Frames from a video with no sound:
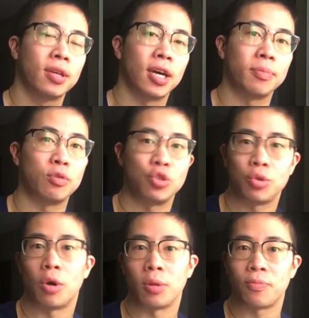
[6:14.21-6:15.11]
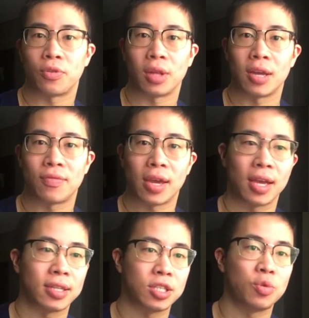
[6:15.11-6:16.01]
you do own them for life
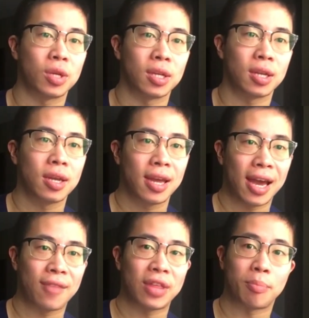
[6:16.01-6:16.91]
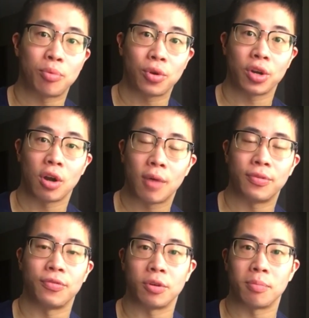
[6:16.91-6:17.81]
and you can have that burden off
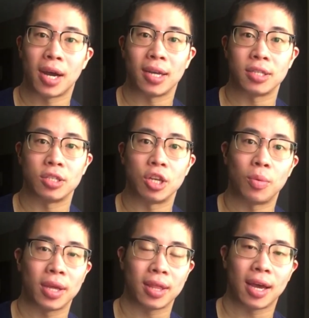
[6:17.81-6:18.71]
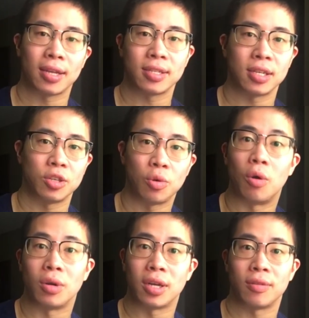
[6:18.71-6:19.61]
of your mind knowing that you
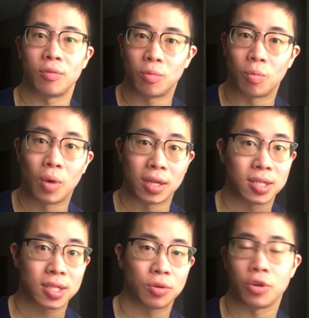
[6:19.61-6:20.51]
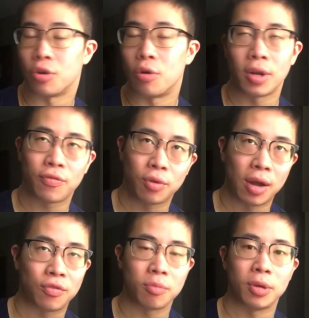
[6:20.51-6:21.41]
own it once, or you own it
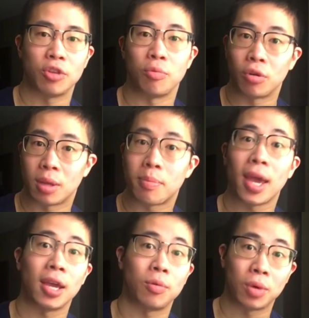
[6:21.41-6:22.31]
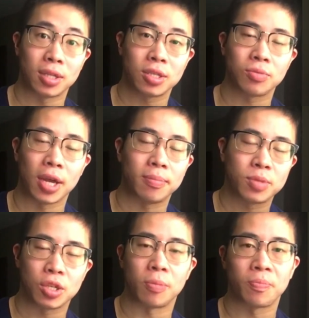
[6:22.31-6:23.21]
forever, but you only paid once, right?
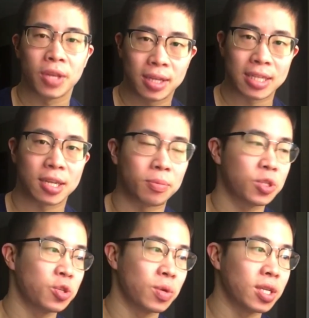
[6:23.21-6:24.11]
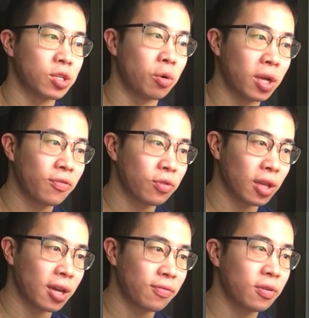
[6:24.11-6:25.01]
So that's number two, is owning for
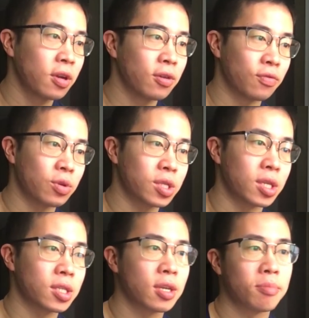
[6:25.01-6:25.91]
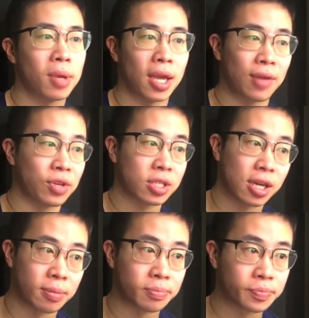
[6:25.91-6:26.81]
life versus paying every time.